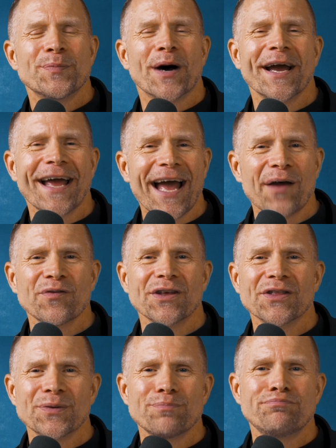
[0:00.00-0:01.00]
by
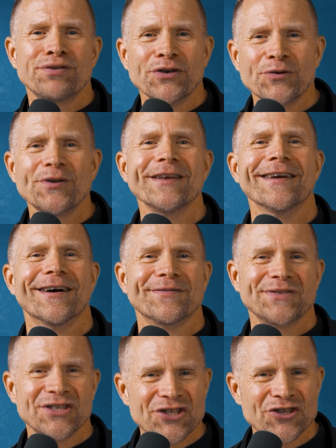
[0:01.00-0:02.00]
having the beauty
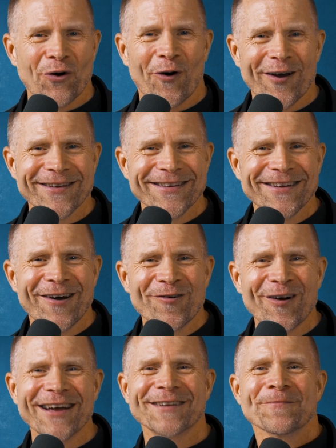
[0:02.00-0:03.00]
of joy. You know
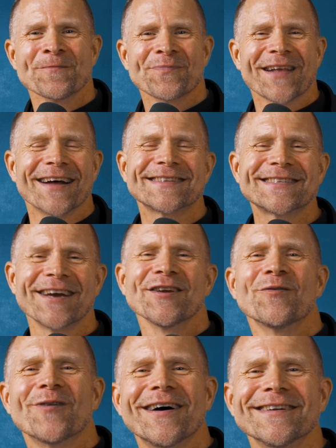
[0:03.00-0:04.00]
what? I'll tell
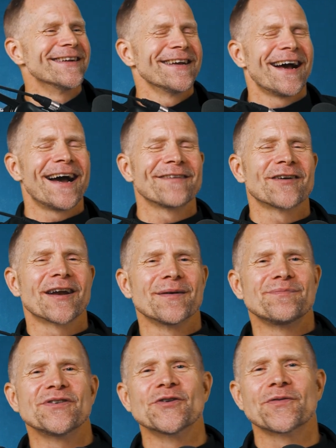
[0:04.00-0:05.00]
you what, I've got a
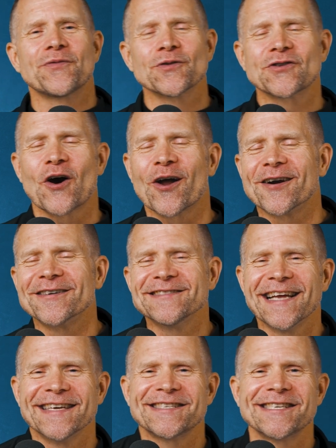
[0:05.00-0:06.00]
beautiful daughter
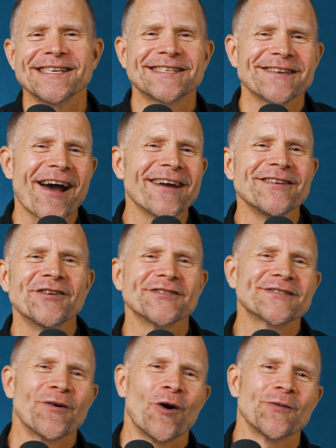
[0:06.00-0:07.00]
and she's 9
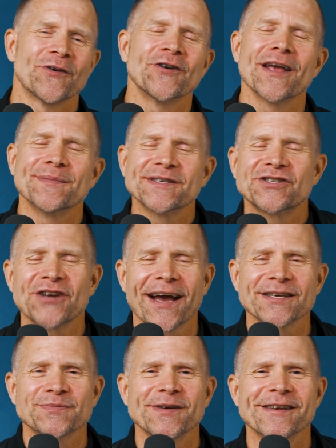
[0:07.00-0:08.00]
years old. Her name is
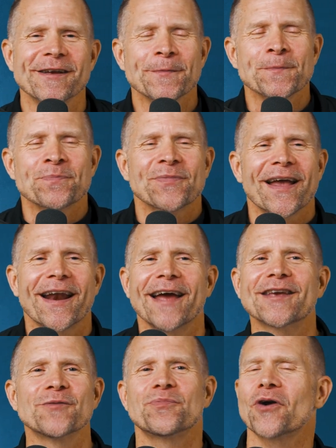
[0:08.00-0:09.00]
Jasmine. And I
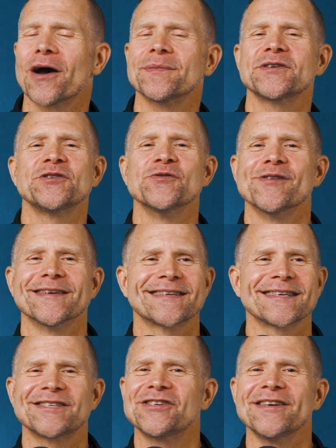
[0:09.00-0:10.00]
can promise you
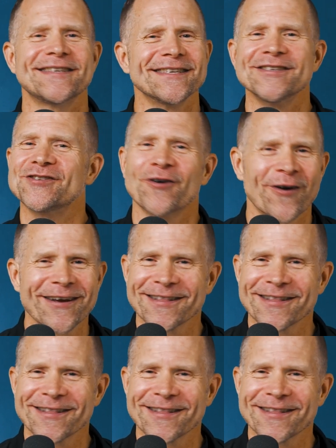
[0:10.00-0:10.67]
this, she's enjoying